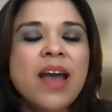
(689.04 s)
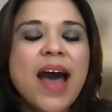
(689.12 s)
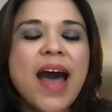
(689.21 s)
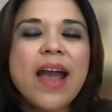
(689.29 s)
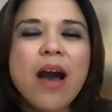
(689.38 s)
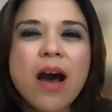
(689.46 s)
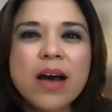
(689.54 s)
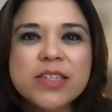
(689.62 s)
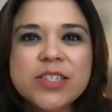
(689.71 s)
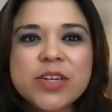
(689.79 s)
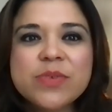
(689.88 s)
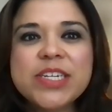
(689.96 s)
I
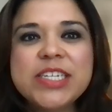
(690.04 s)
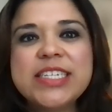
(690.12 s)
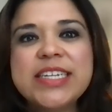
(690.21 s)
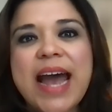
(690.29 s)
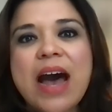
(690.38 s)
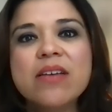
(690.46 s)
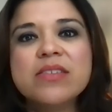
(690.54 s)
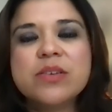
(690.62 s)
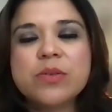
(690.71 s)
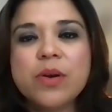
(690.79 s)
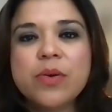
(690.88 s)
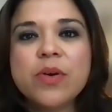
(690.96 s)
also reached out to
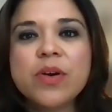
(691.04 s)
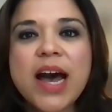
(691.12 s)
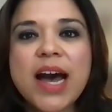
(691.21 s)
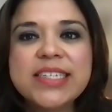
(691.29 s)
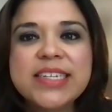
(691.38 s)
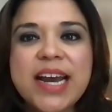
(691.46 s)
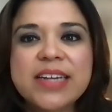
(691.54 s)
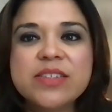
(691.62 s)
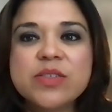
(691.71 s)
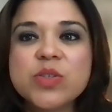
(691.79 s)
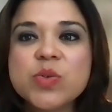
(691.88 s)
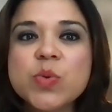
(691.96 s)
local contacts
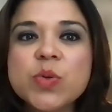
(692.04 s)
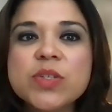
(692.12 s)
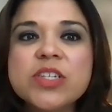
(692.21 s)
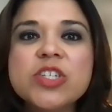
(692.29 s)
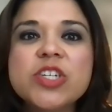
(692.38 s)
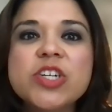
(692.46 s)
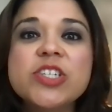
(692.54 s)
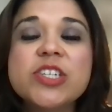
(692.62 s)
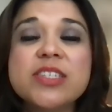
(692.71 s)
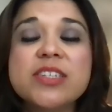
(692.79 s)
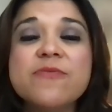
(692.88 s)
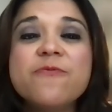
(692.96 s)
in schools and
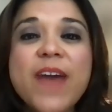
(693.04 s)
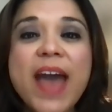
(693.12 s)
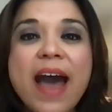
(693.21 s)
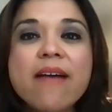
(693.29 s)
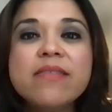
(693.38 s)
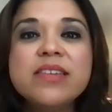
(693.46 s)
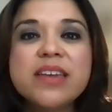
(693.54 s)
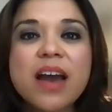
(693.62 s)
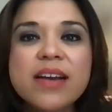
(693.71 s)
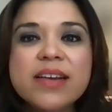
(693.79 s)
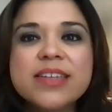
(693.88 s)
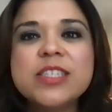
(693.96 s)
churches and found
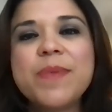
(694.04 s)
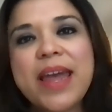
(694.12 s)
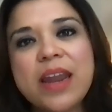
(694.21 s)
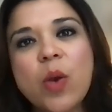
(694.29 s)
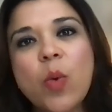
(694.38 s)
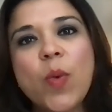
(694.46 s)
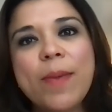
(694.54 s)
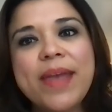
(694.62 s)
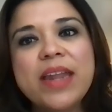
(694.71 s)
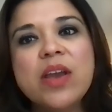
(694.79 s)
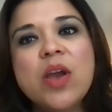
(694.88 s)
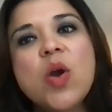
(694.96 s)
young Hispanic
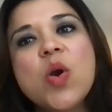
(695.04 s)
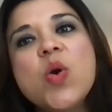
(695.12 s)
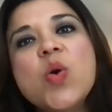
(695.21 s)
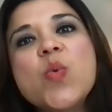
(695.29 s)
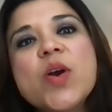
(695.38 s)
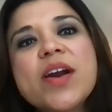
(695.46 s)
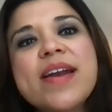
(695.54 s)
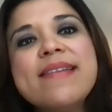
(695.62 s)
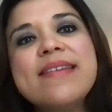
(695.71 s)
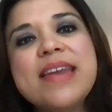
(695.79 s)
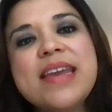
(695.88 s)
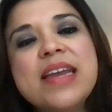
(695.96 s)
women who were
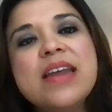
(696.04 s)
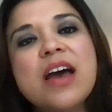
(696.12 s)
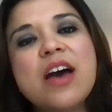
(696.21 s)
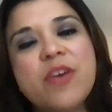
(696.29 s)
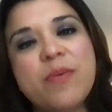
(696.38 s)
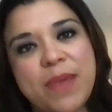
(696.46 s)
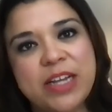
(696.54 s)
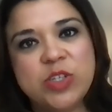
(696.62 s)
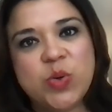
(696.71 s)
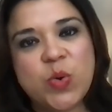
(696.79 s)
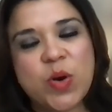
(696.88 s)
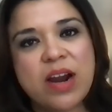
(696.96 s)
in need of a
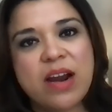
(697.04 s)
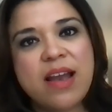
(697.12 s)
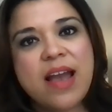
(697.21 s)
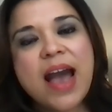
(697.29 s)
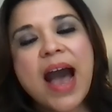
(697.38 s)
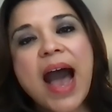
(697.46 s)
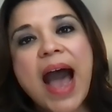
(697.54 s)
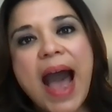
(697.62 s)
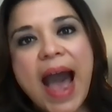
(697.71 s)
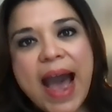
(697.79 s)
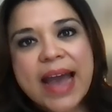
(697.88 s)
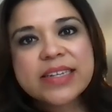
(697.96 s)
mentor.
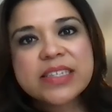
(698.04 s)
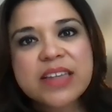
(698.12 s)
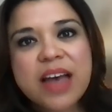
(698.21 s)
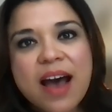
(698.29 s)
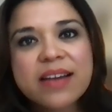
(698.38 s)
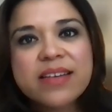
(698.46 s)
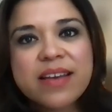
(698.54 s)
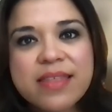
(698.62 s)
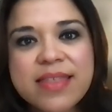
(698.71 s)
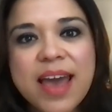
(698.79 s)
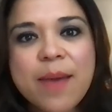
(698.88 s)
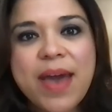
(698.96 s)
I sought
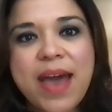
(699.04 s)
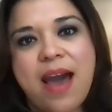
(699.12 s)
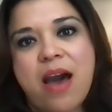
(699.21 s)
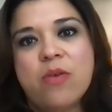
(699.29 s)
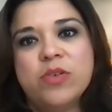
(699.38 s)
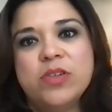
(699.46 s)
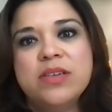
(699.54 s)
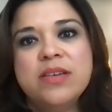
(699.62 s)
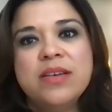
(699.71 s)
them out.